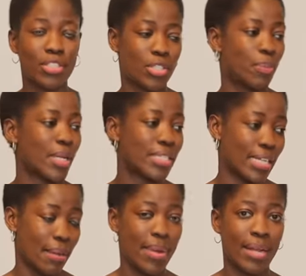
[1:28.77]
I just picked
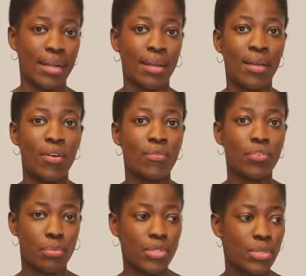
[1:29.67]
Annabelle
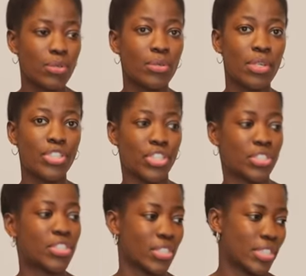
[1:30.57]
from school.
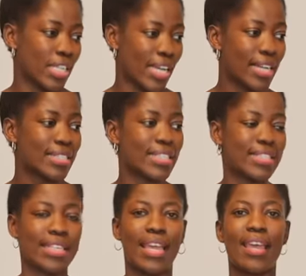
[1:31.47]
She's just here
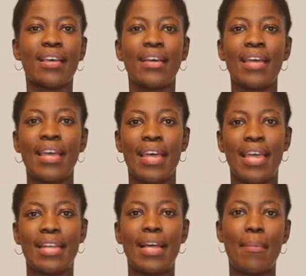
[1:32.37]
sitting,
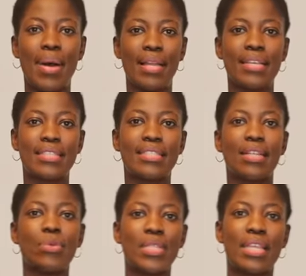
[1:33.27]
and Amalia is
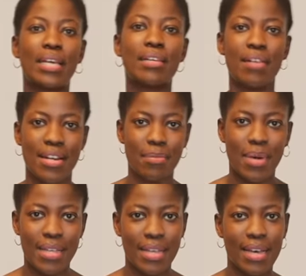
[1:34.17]
still with the
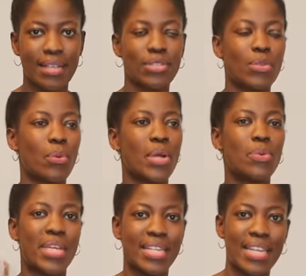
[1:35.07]
grandmother. So
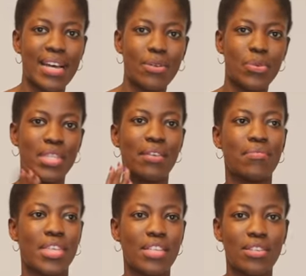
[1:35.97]
when we are done with the
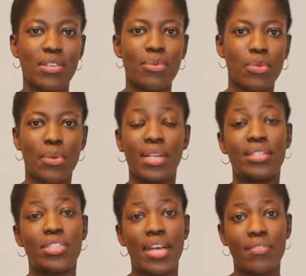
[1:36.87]
video, we will
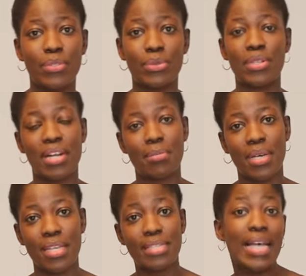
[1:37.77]
drive to
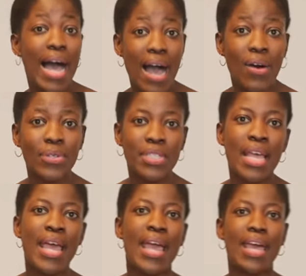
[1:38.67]
grandmother's house
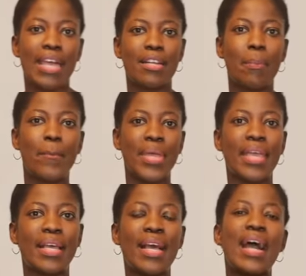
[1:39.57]
and
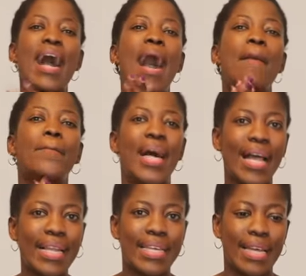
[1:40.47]
pick
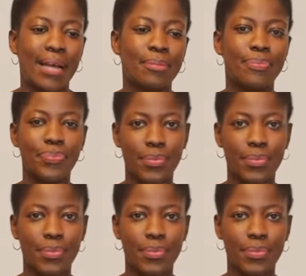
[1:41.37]
Amalia.